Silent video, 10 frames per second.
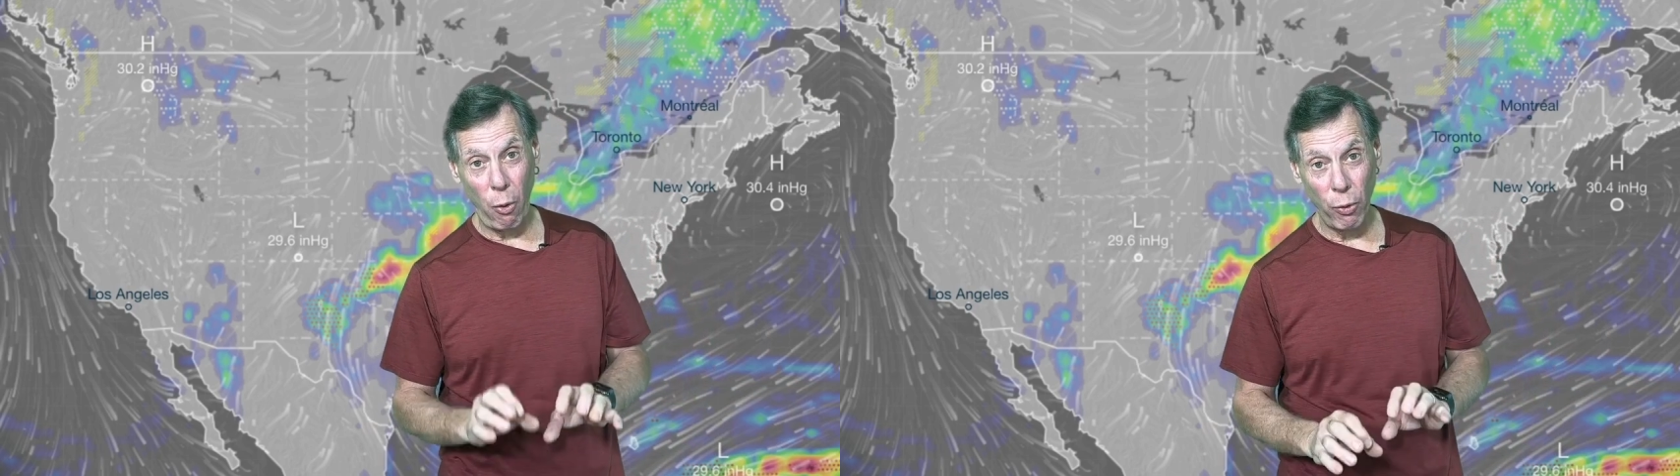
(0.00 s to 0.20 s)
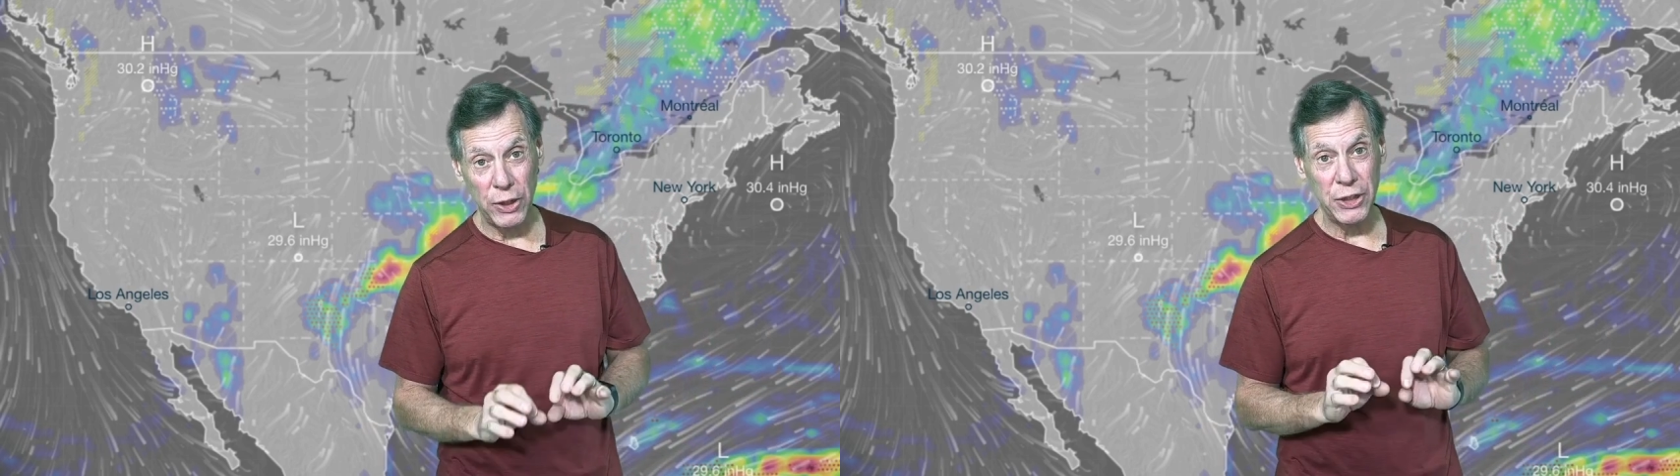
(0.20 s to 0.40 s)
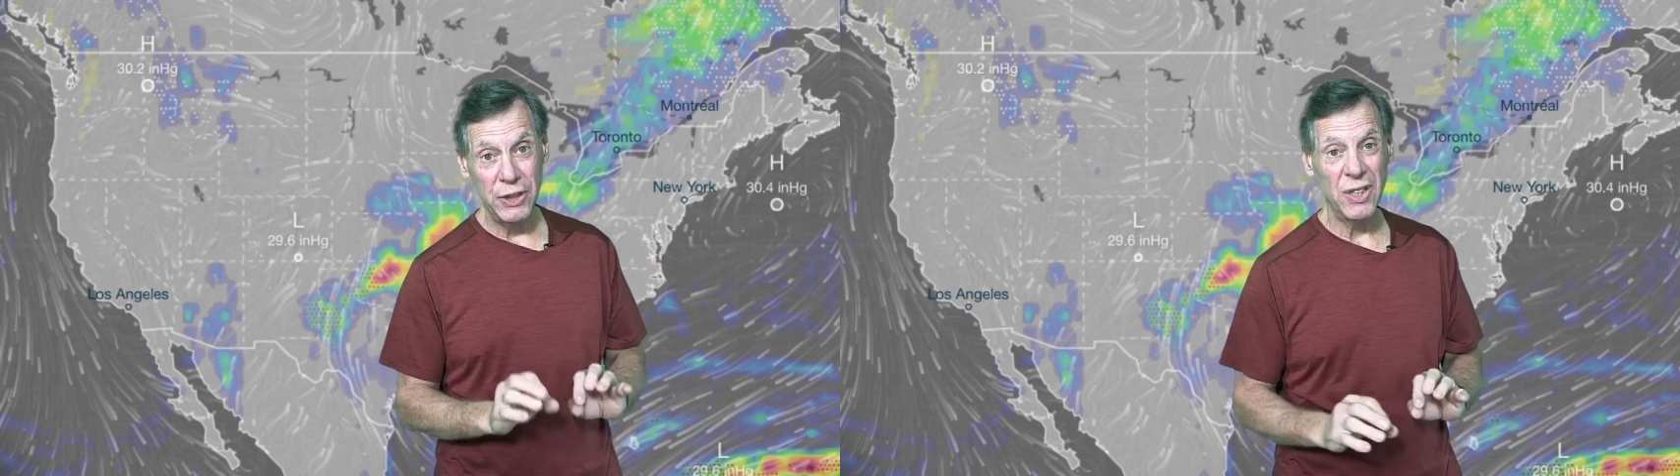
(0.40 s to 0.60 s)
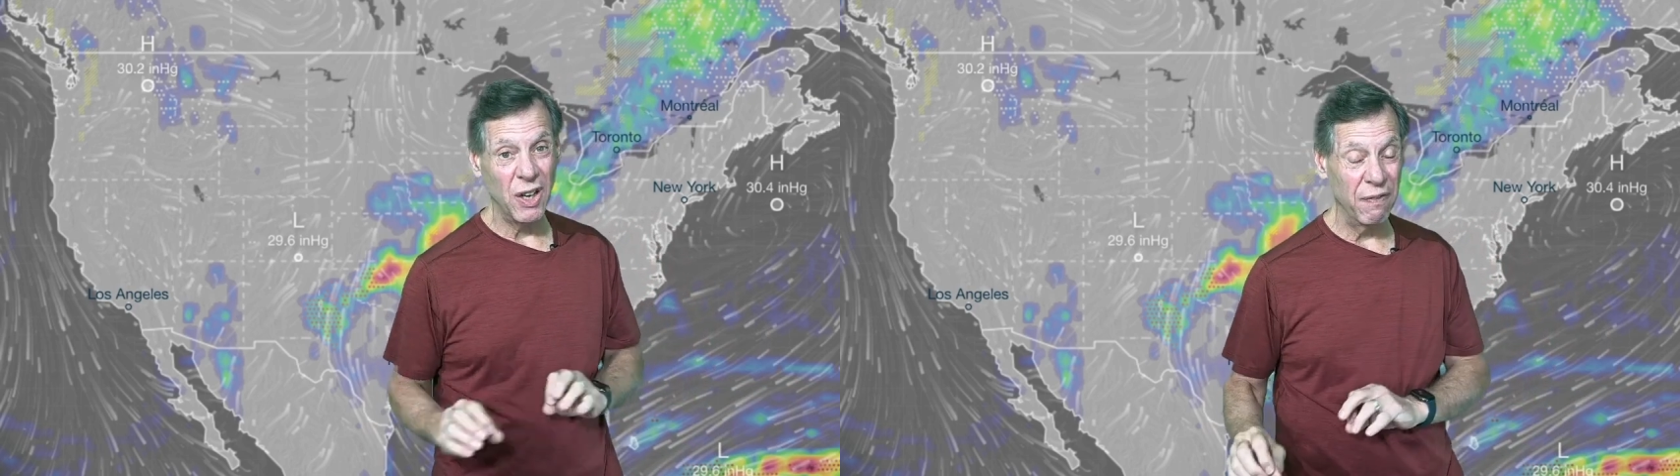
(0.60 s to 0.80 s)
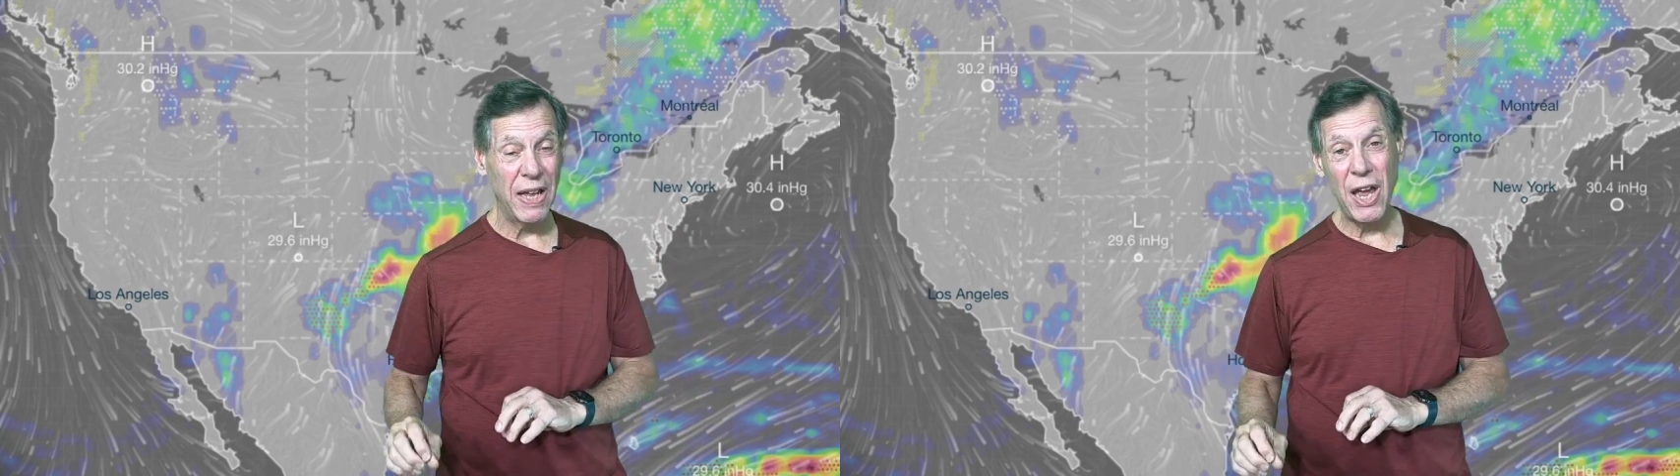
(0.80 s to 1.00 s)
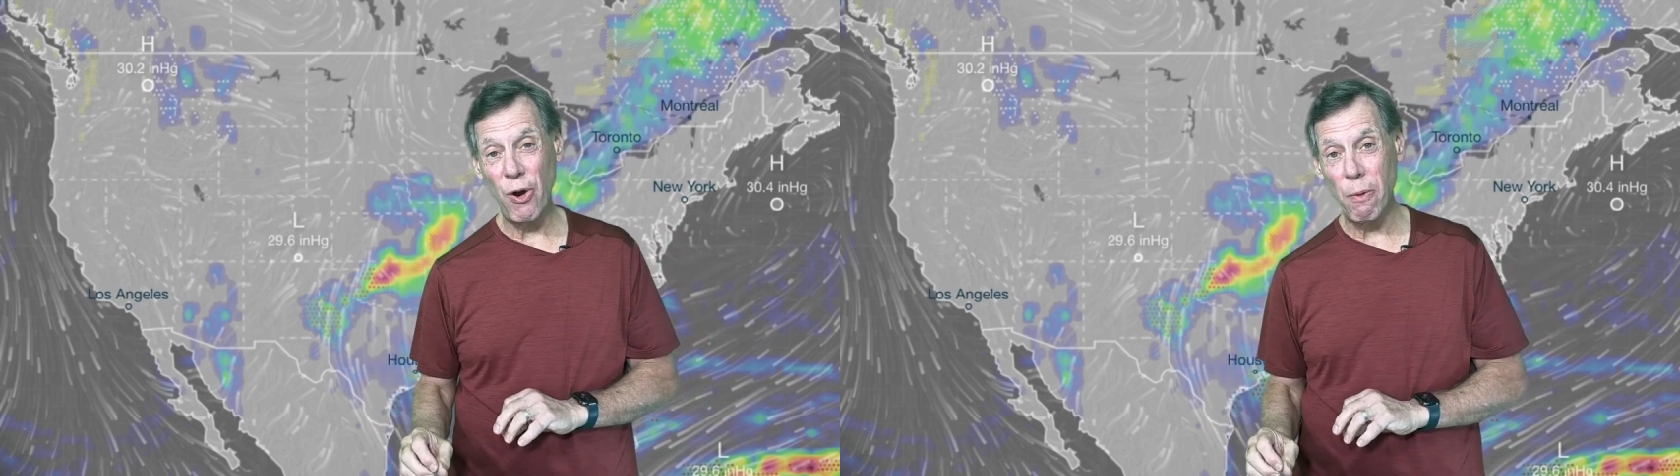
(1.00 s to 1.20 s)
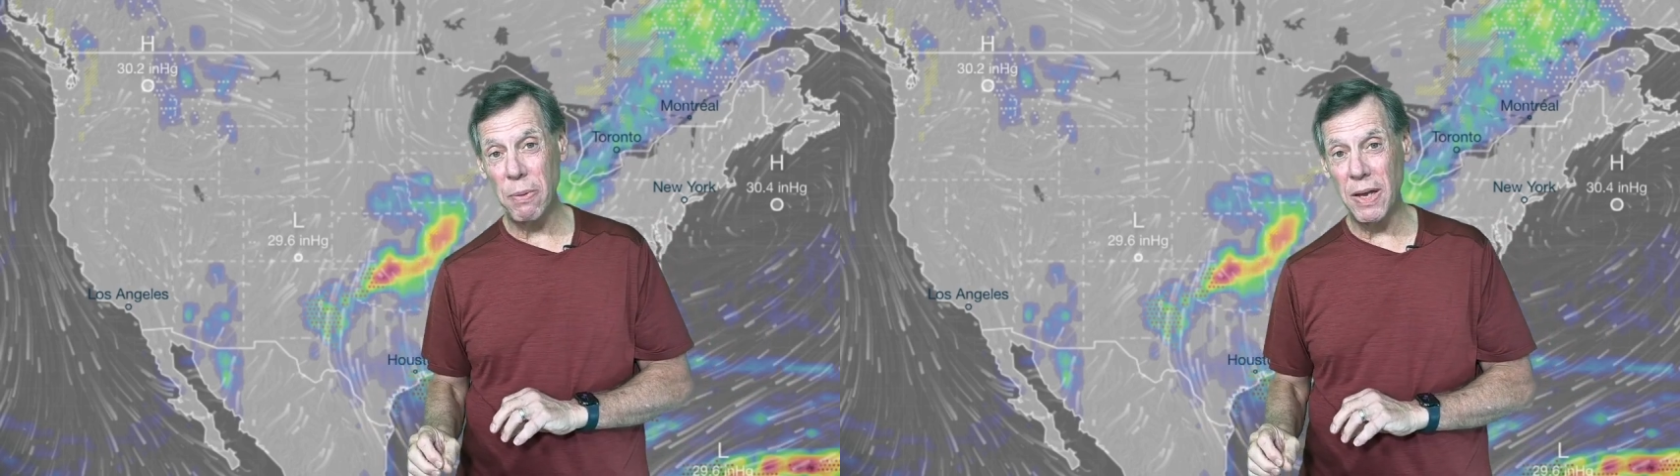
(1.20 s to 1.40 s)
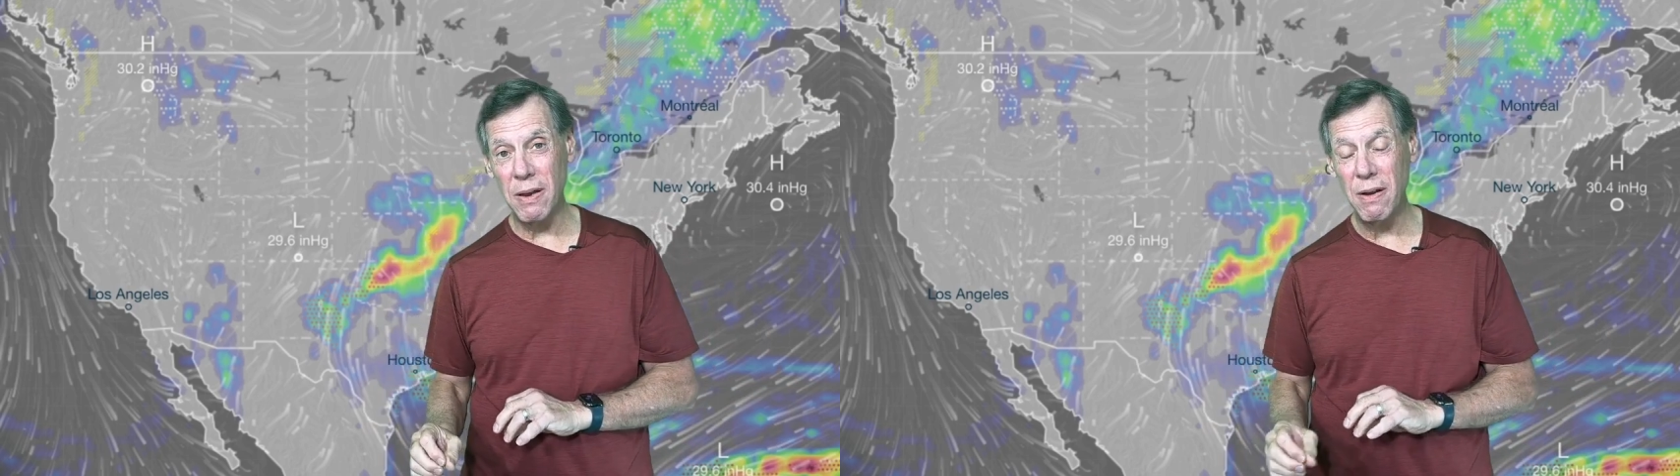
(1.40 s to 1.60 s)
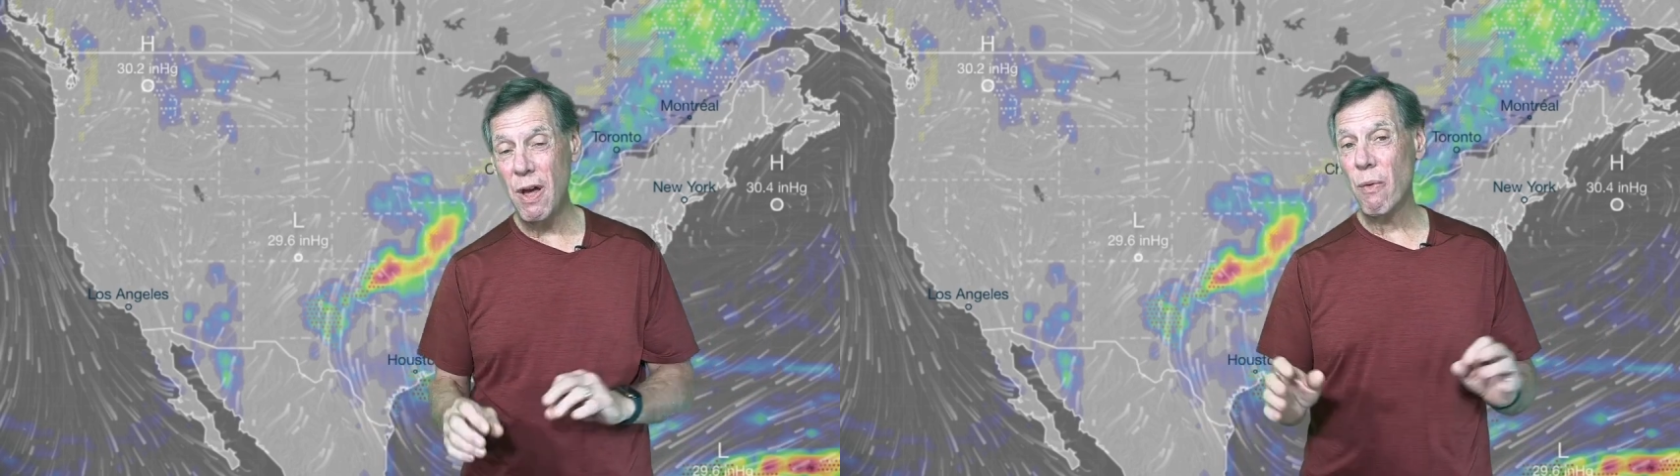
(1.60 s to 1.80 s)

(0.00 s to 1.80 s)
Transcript: portions of the Caribbean.